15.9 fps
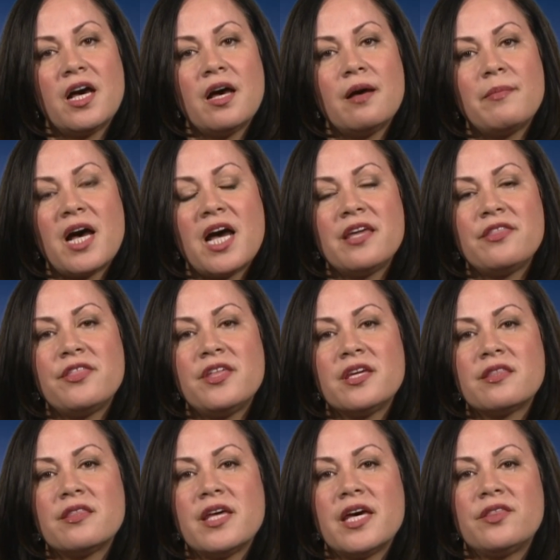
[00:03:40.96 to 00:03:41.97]
Um, I
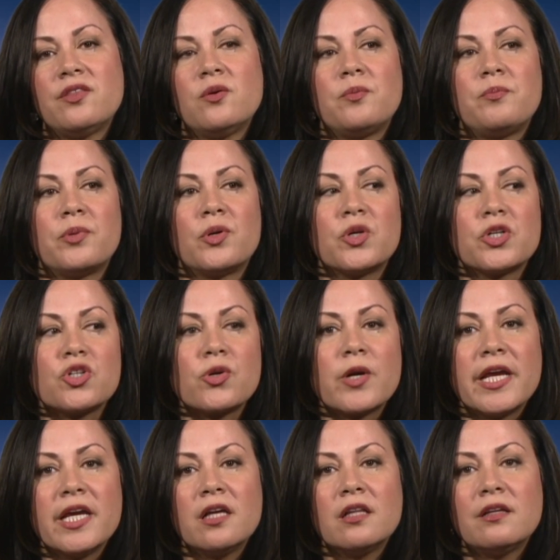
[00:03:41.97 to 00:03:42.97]
think that the
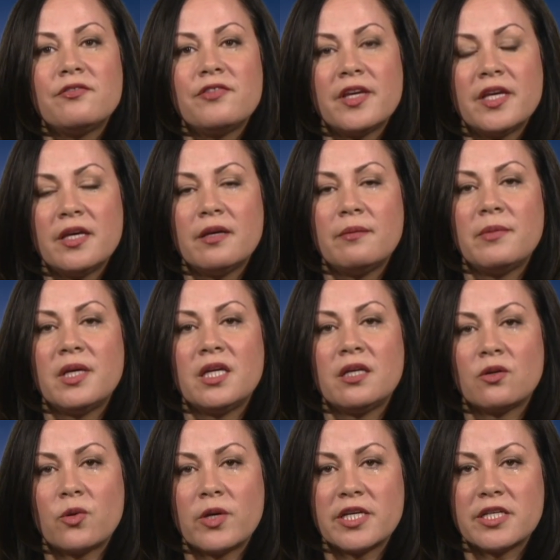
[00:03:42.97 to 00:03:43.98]
portrayal of him
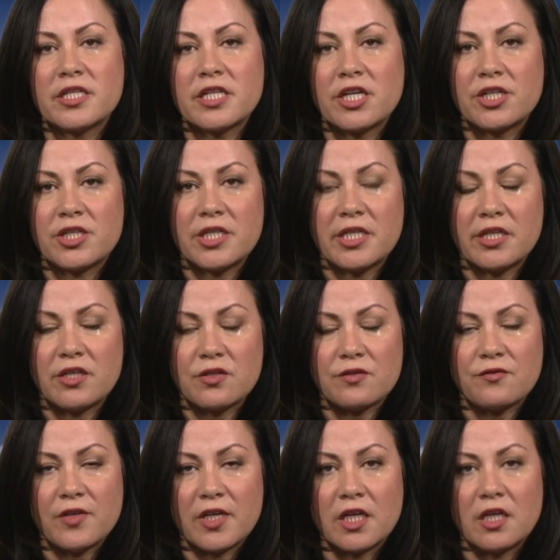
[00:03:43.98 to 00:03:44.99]
in Quentin
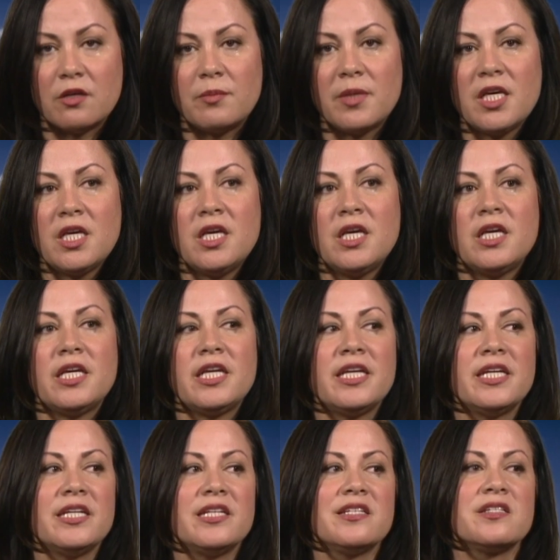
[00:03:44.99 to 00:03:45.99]
Tarantino's film
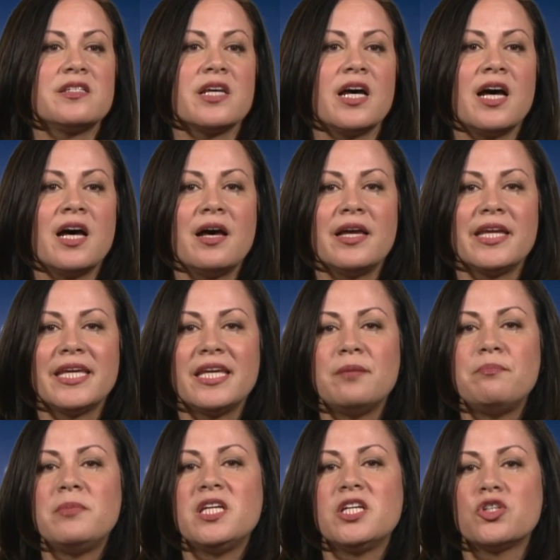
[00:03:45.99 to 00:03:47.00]
is uh,
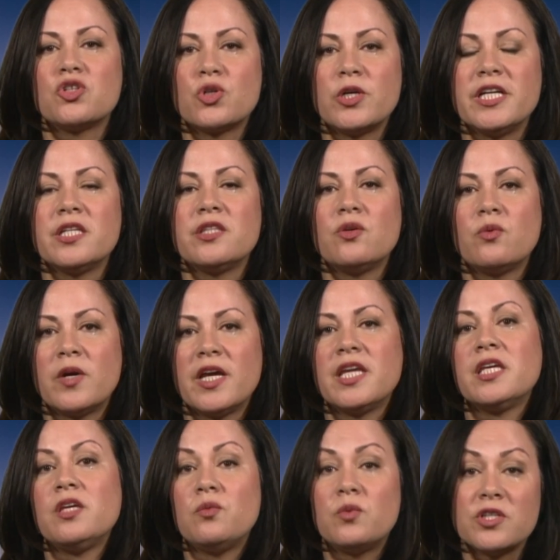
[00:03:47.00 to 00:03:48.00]
him being treated the
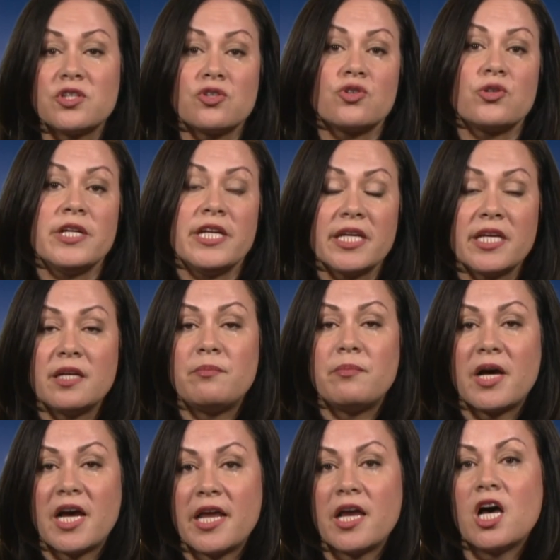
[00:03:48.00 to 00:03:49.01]
way he was treated
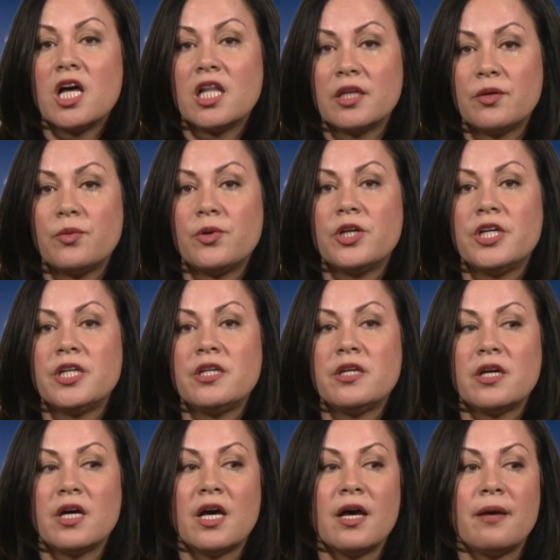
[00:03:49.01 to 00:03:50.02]
by
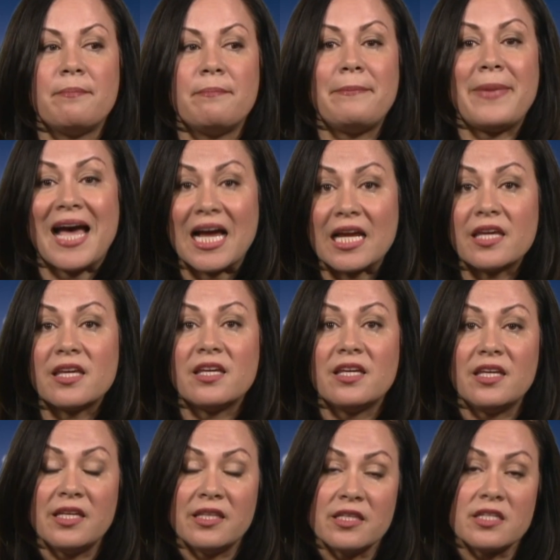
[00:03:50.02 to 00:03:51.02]
Hollywood um, back
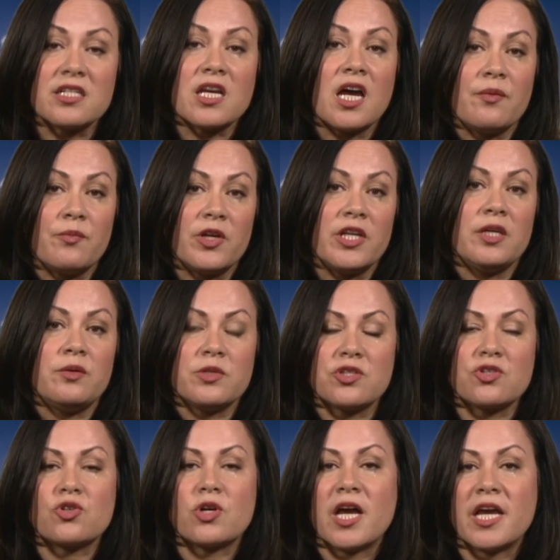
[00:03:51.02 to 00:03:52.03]
in the time when he
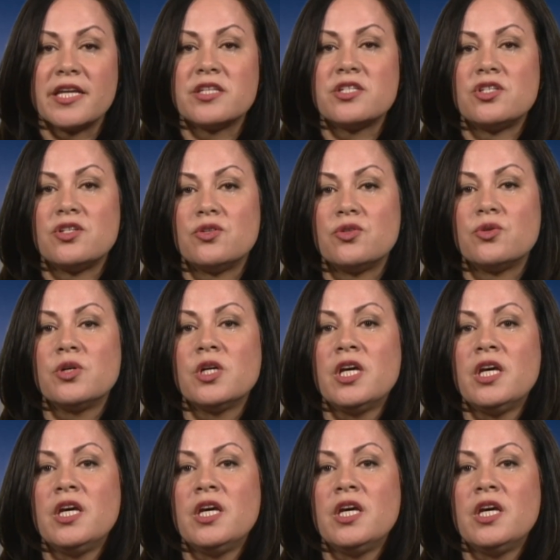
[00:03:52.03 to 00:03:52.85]
was trying to